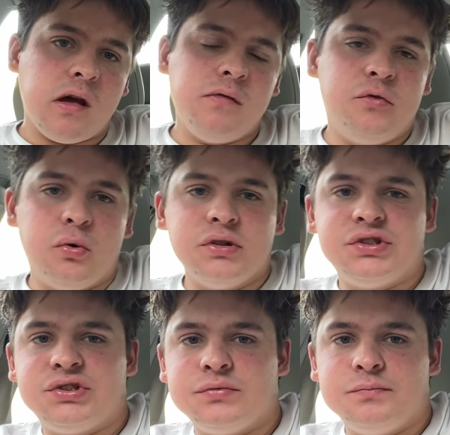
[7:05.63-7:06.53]
Of
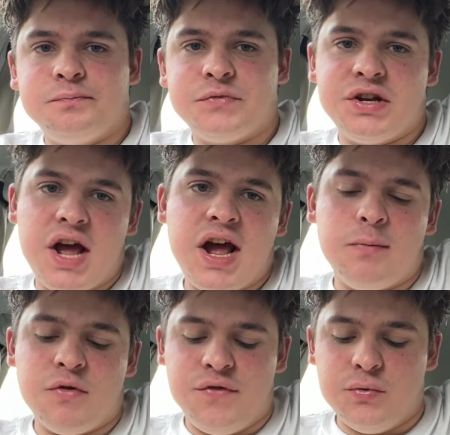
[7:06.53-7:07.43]
course, the day
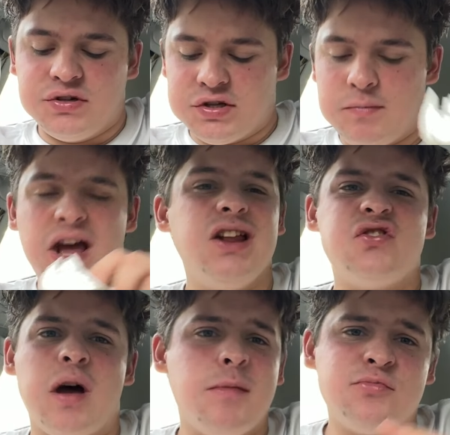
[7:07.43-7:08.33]
I'm reviewing something,
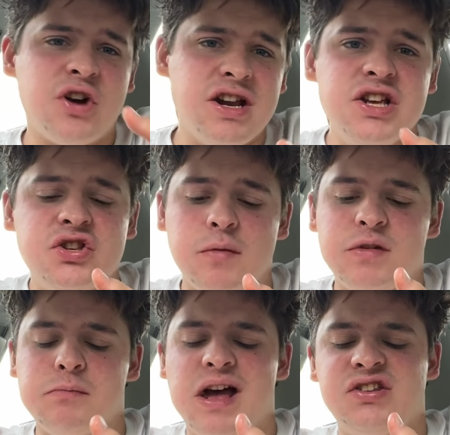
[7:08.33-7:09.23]
anytime I'm trying to eat
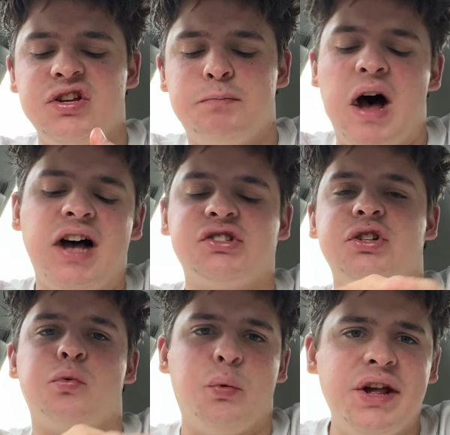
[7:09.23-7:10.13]
something messy,
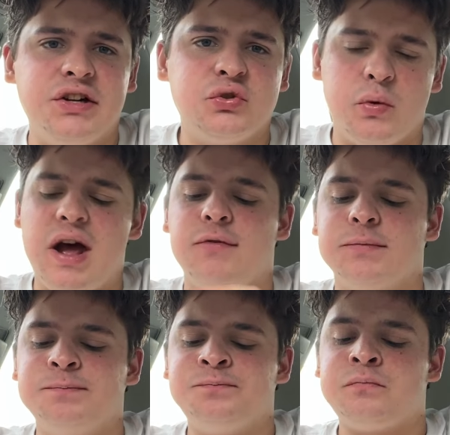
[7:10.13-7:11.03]
pasta, wings, whatever,
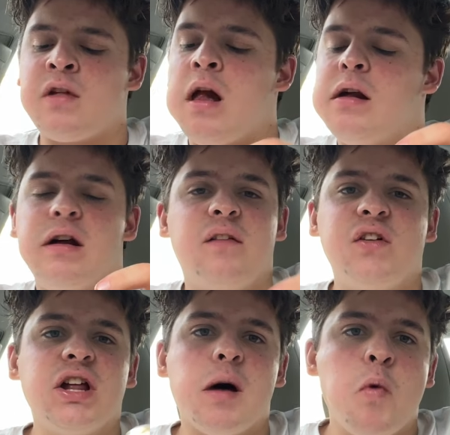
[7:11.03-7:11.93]
I
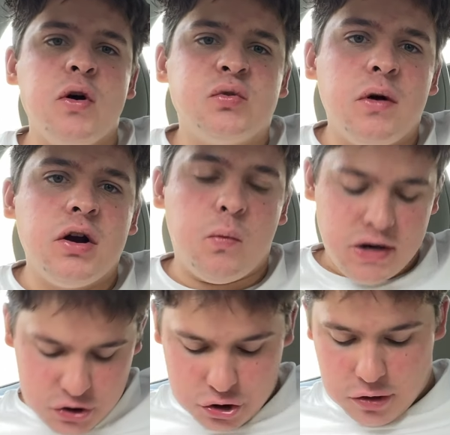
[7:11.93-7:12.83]
feel like I'm always wearing a
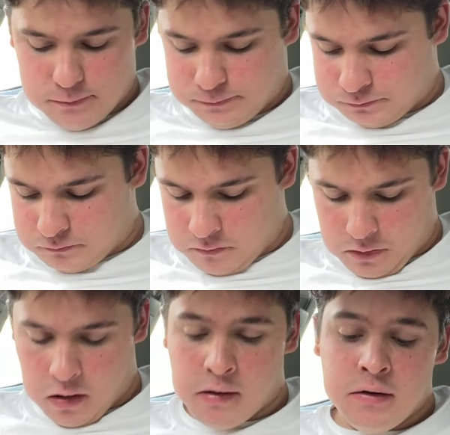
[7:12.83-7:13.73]
white shirt.
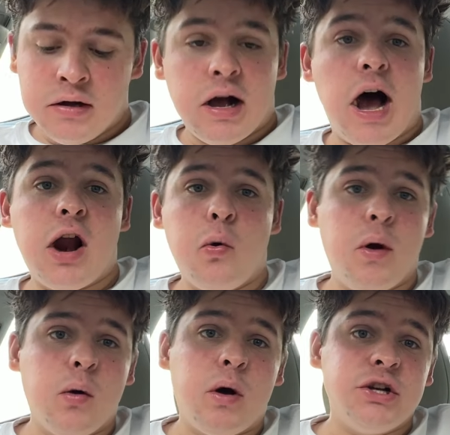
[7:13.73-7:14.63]
I don't
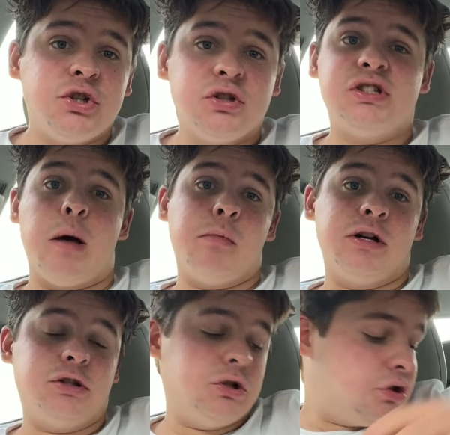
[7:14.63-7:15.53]
wear white shirts that
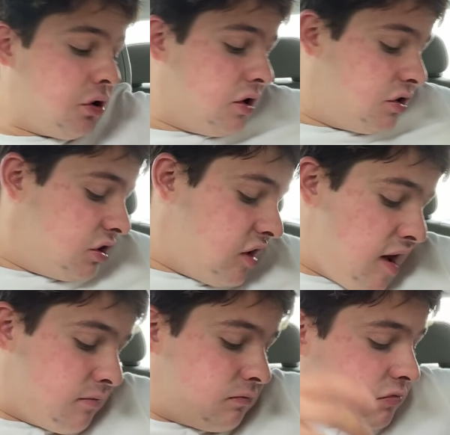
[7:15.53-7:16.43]
much. So it's just
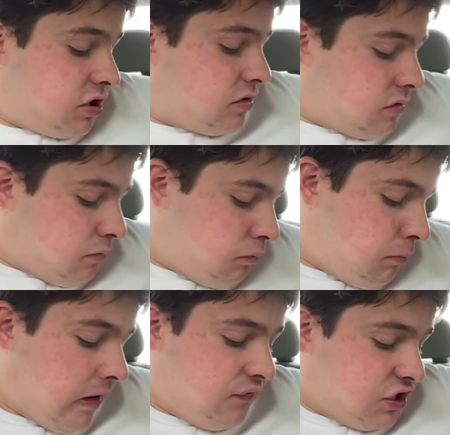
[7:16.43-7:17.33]
like, just
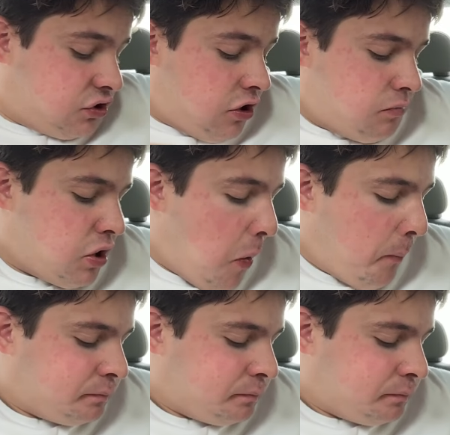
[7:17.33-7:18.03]
Murphy's Law, bro.